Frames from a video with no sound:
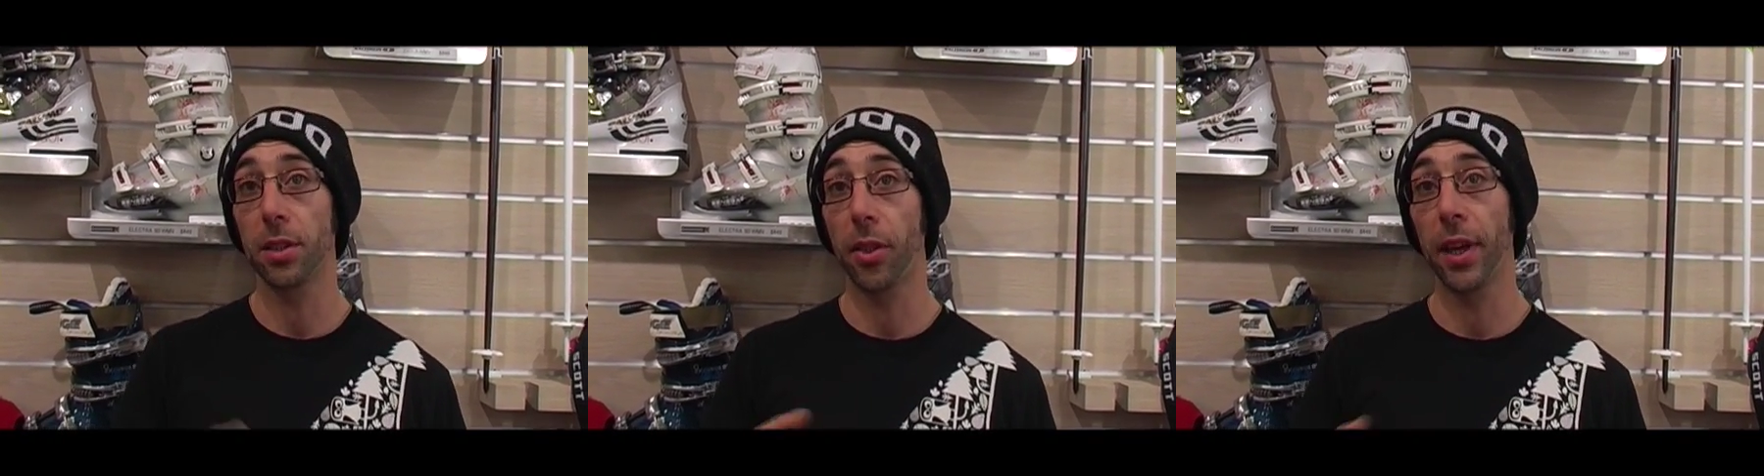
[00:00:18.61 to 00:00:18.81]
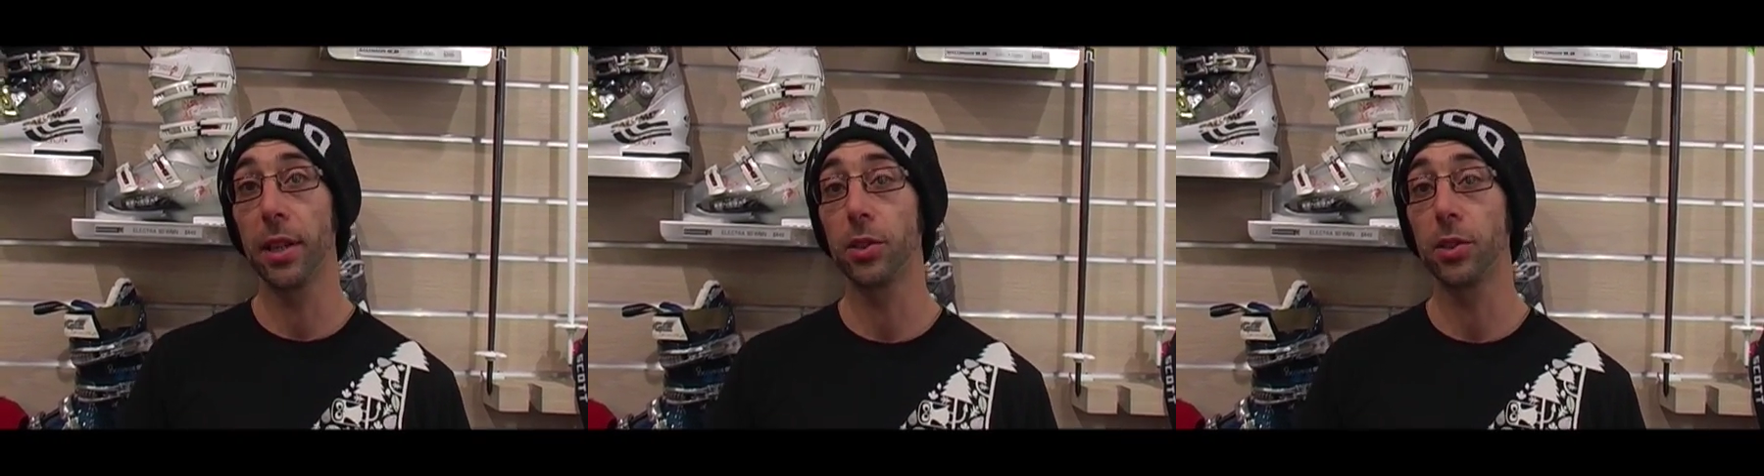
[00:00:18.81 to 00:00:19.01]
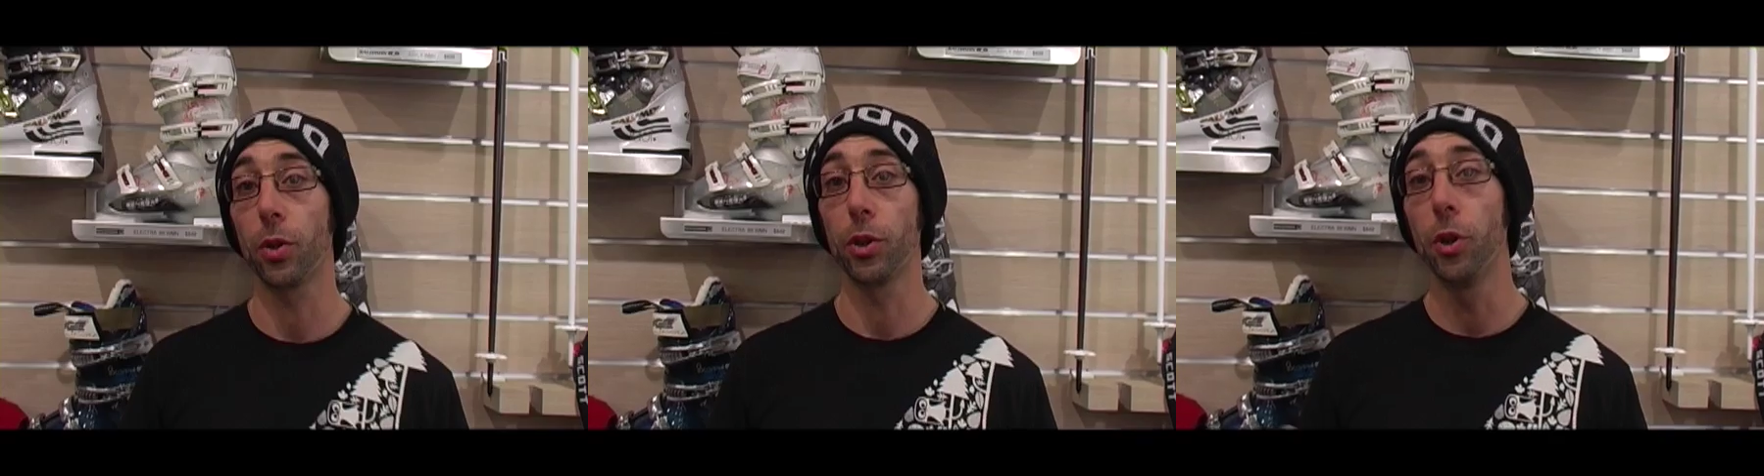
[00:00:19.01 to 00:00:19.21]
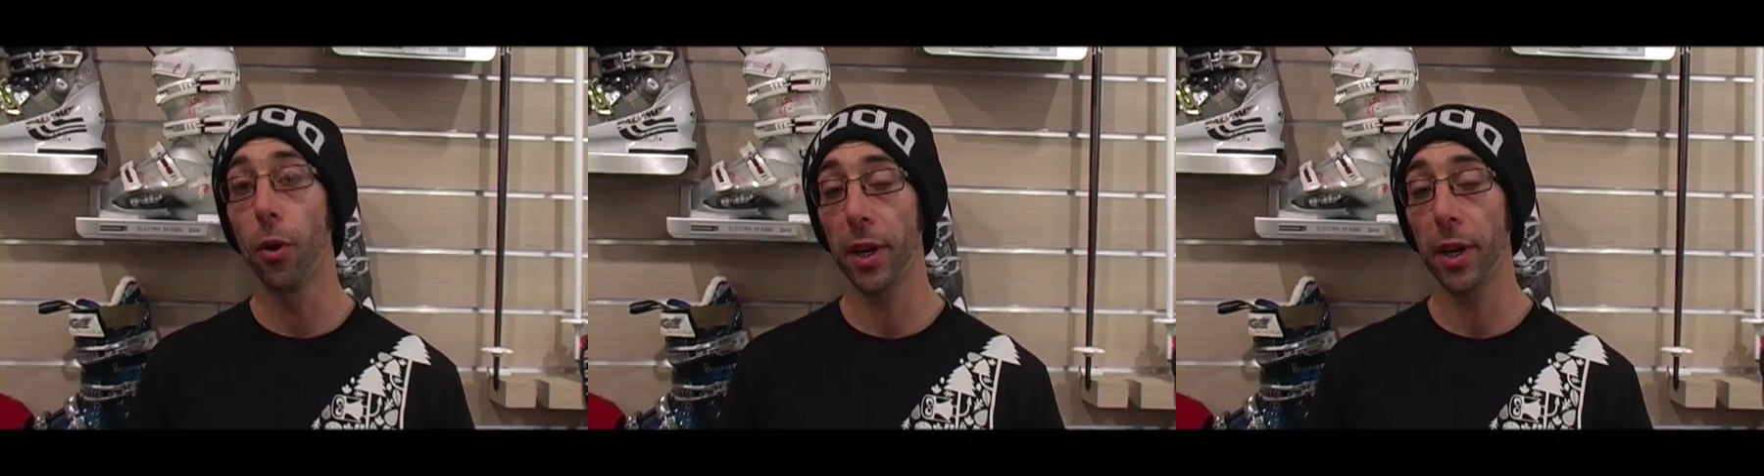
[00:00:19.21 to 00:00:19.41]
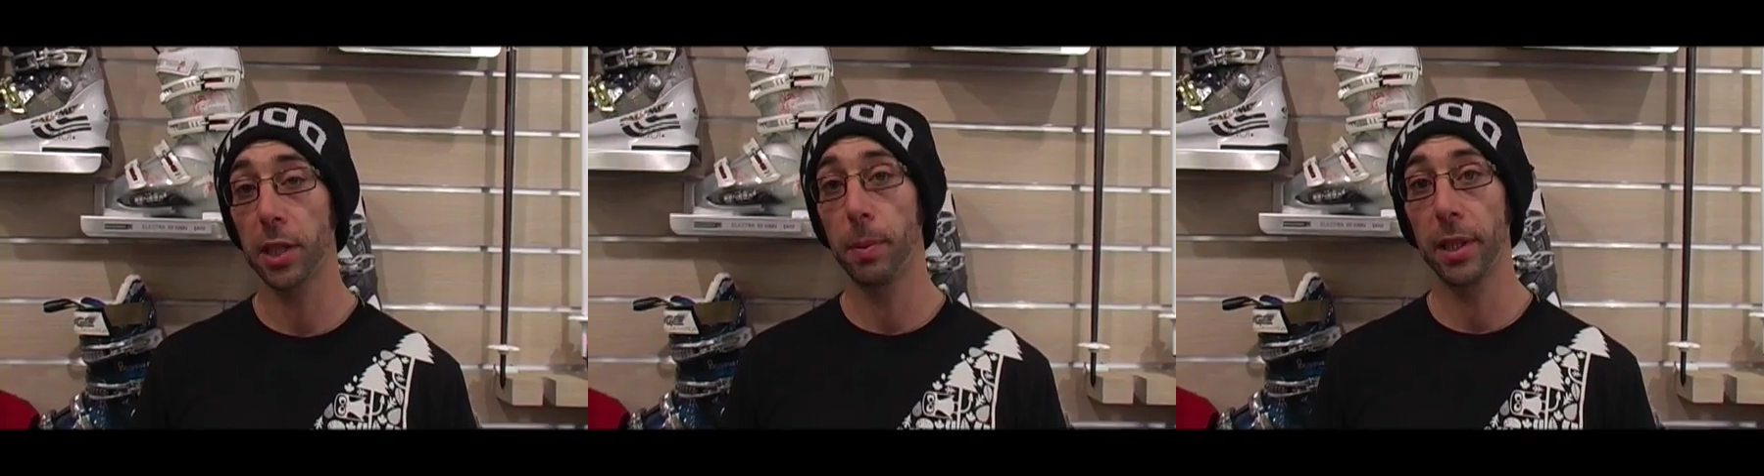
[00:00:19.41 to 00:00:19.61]
things on
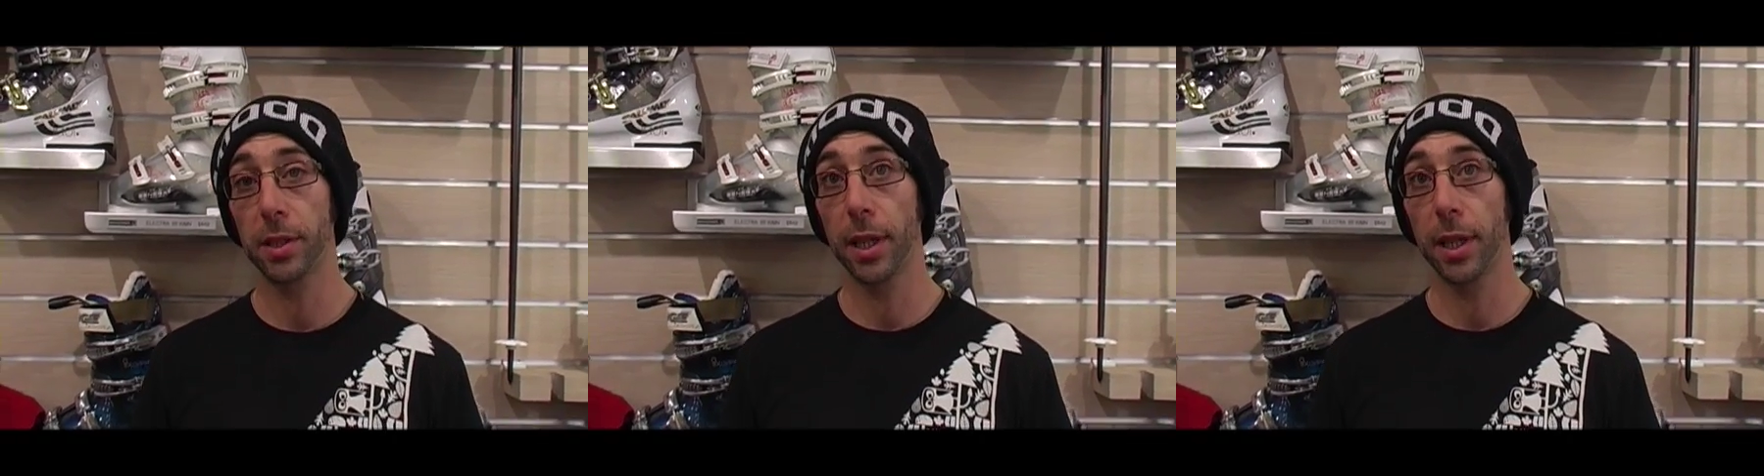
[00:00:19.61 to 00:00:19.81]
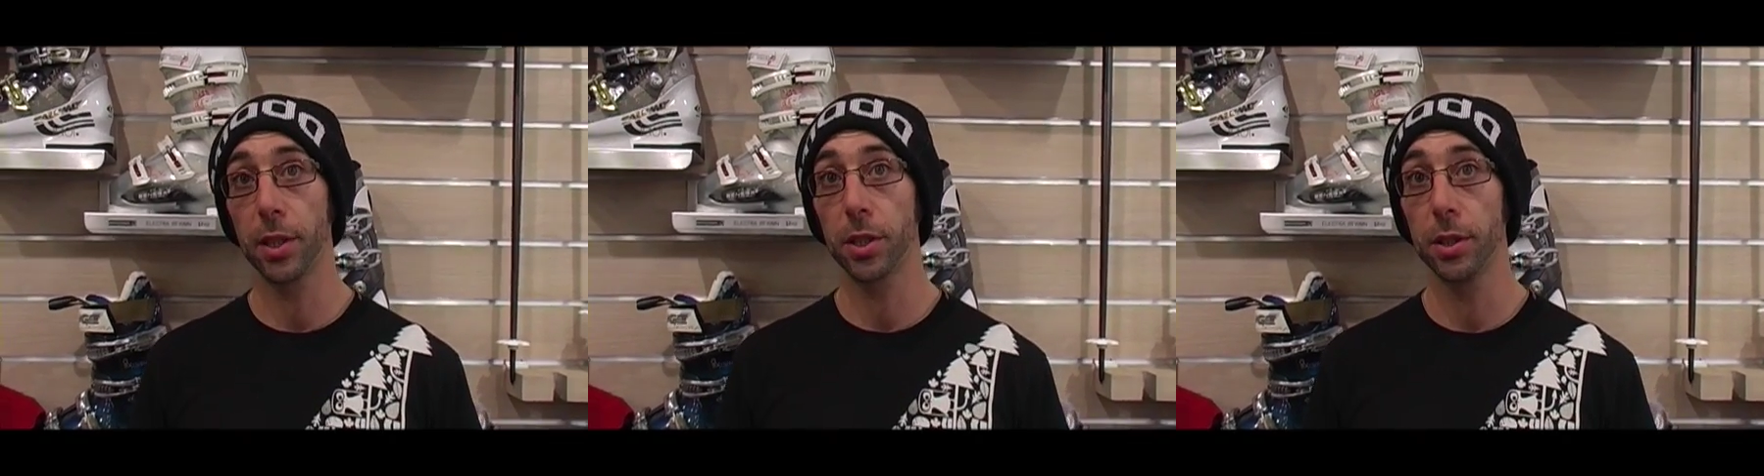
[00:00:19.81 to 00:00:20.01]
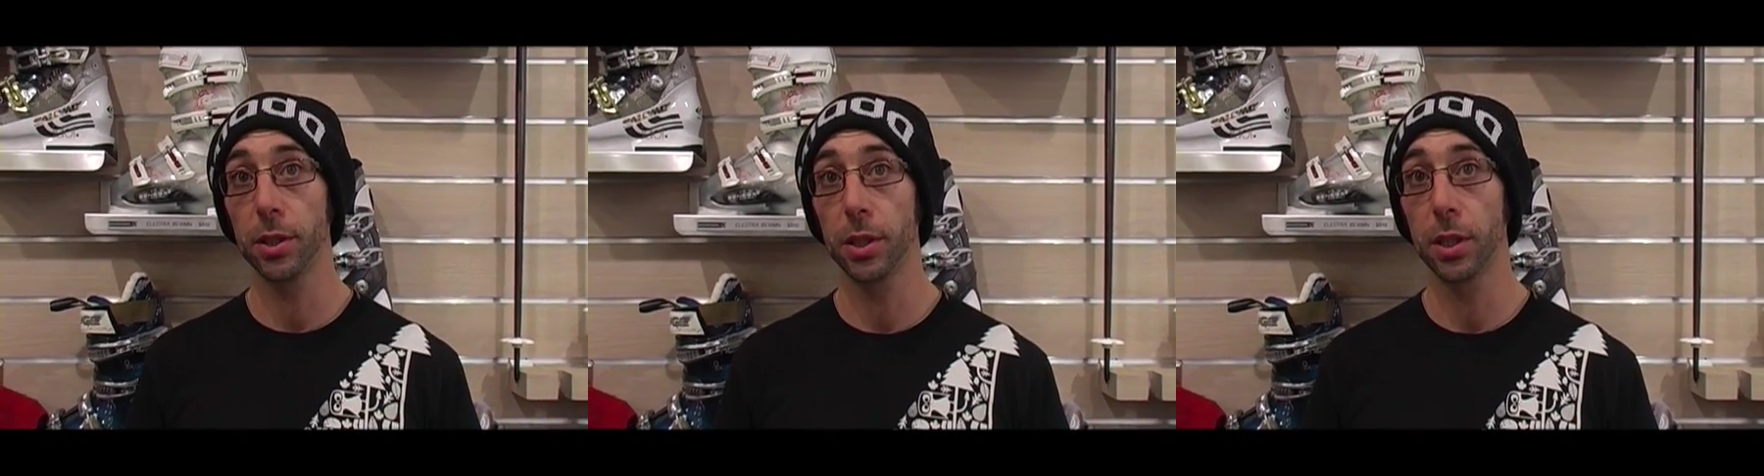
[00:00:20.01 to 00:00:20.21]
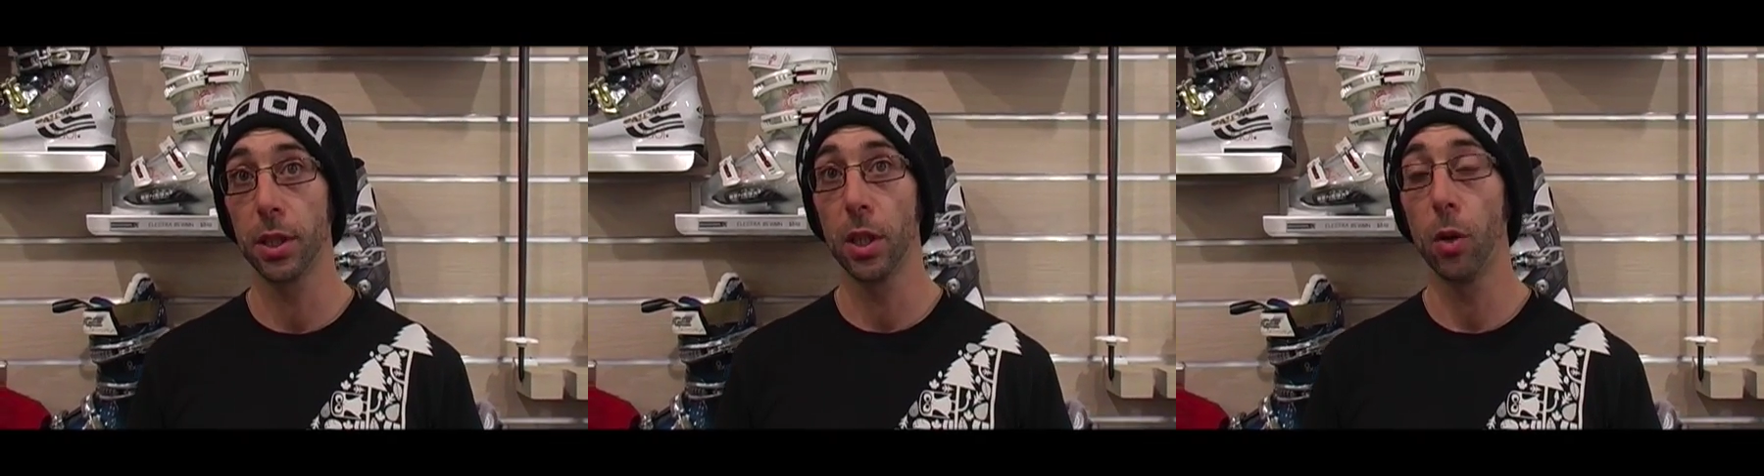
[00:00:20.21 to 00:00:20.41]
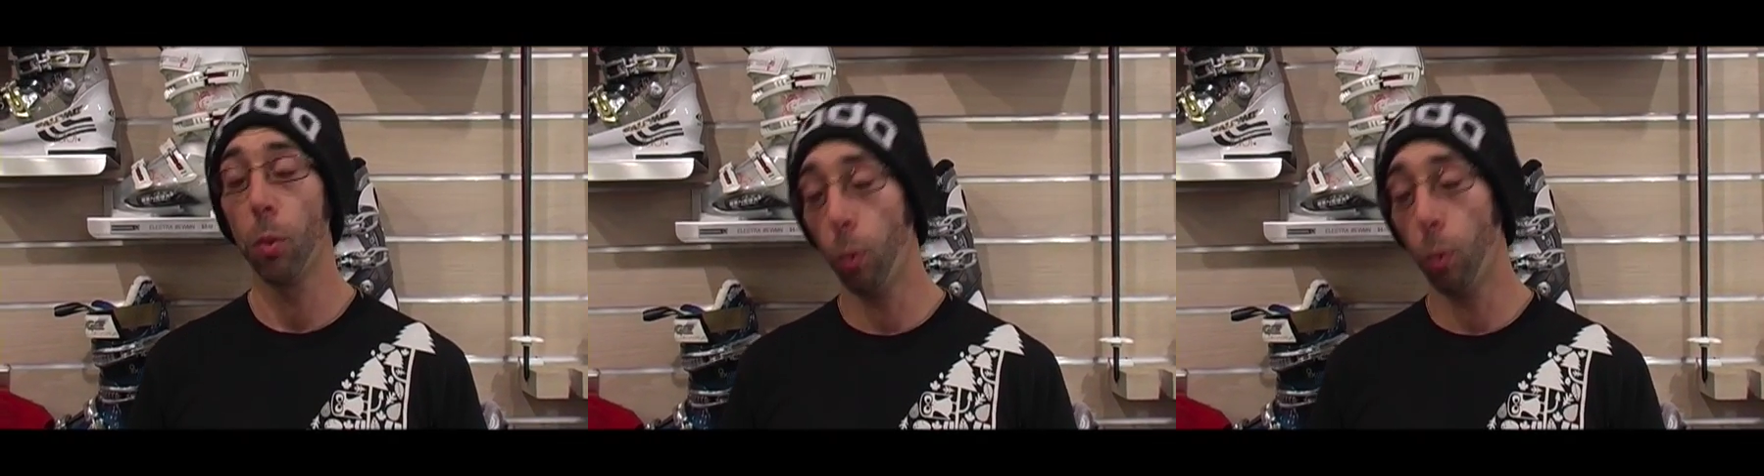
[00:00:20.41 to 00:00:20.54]
your expectations,